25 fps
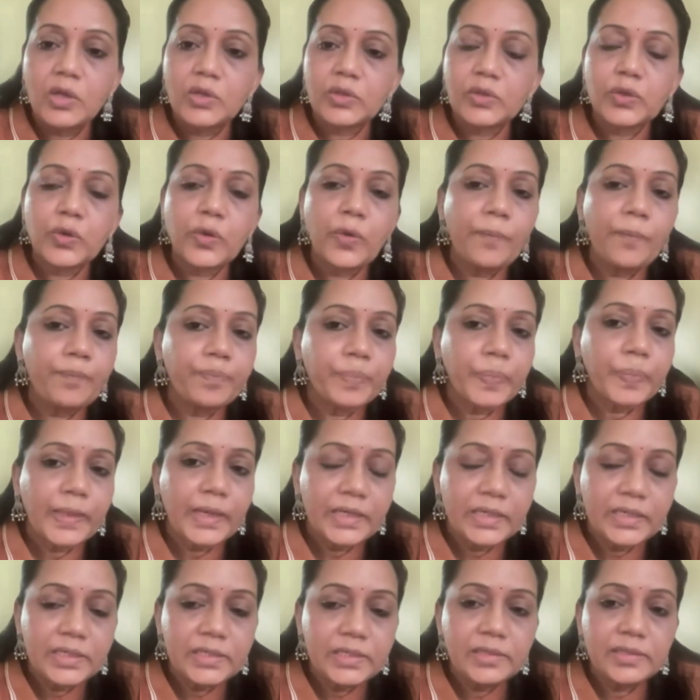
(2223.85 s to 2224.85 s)
So
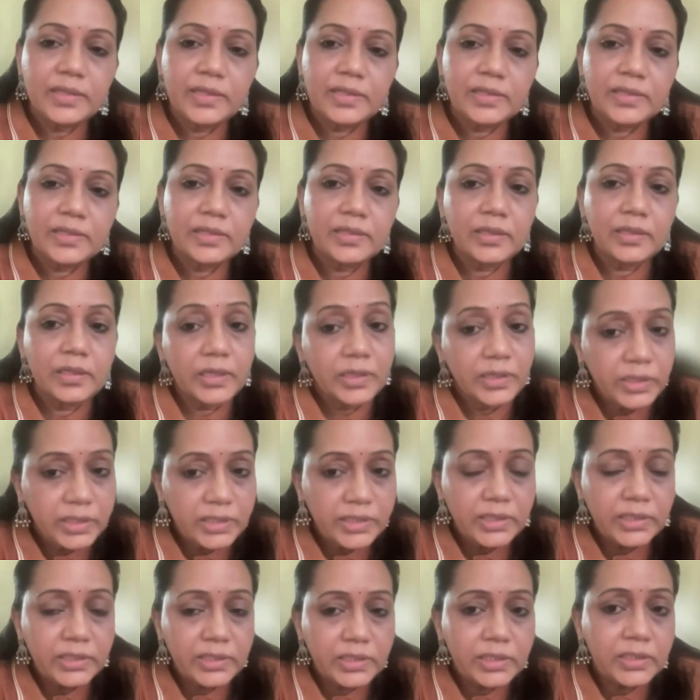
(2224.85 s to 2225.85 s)
it is
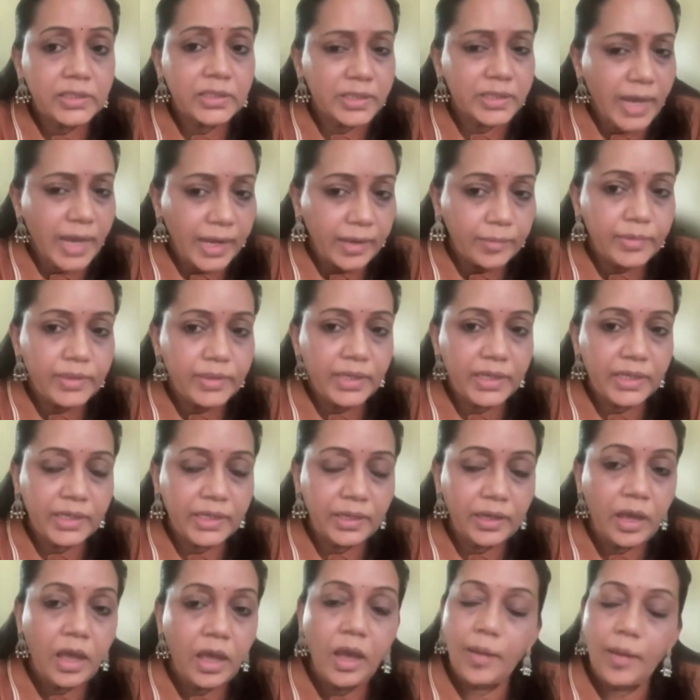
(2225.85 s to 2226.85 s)
it's time
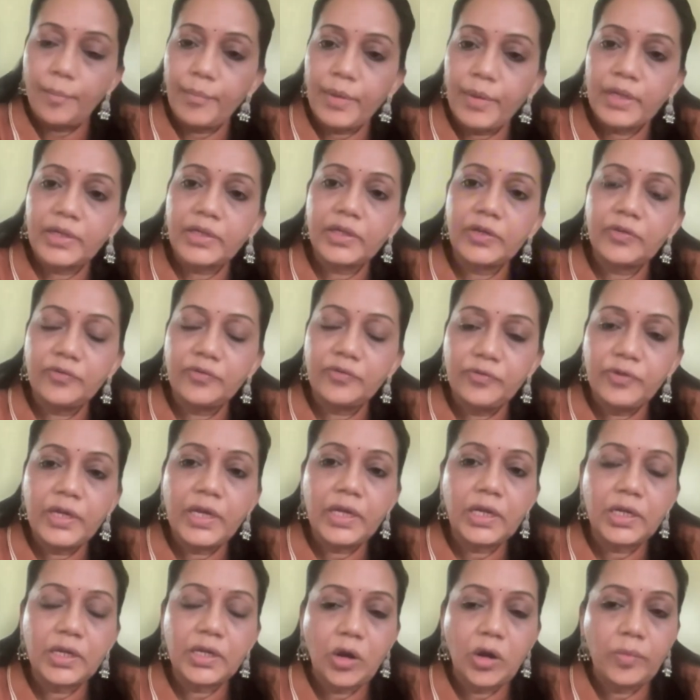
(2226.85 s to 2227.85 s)
taking, but if we
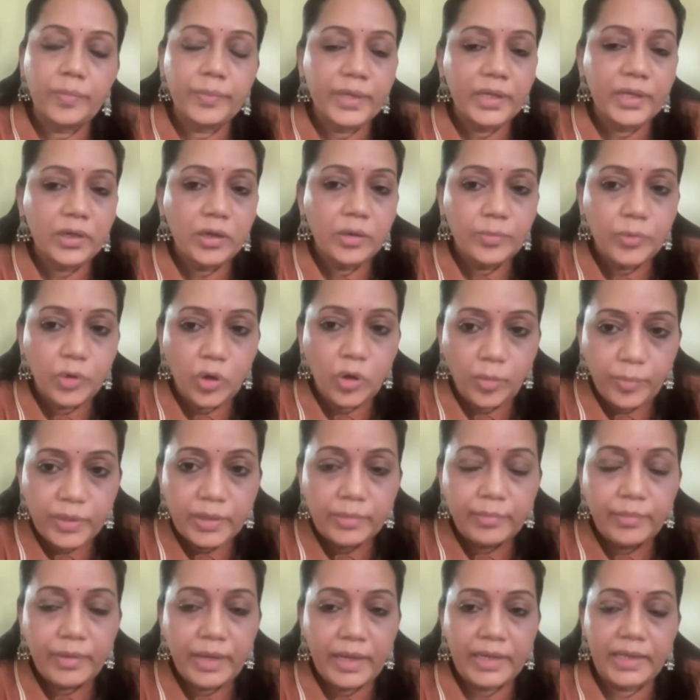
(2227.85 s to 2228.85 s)
are adopting a
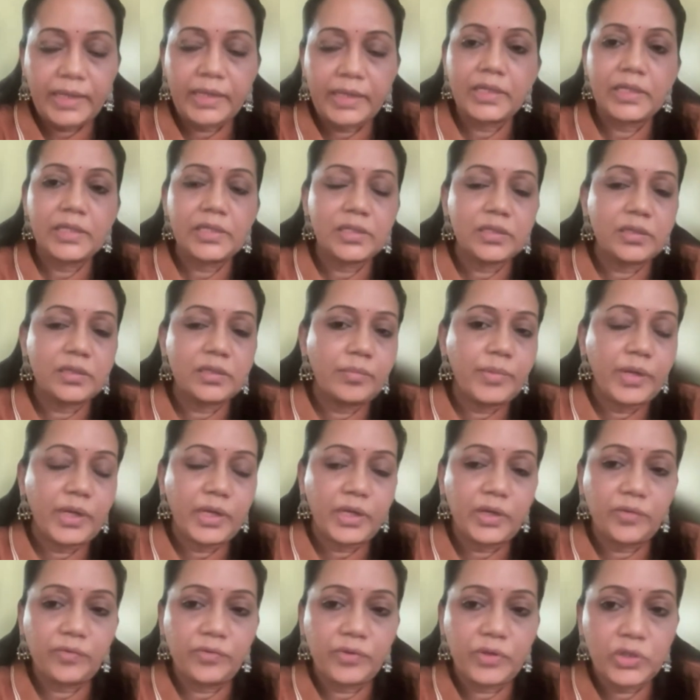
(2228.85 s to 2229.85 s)
proper mechanism
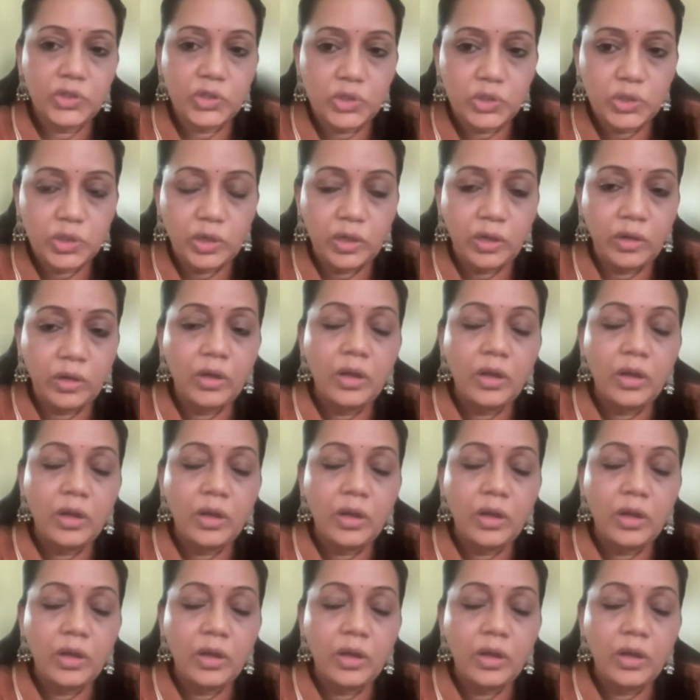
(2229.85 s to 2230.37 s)
in which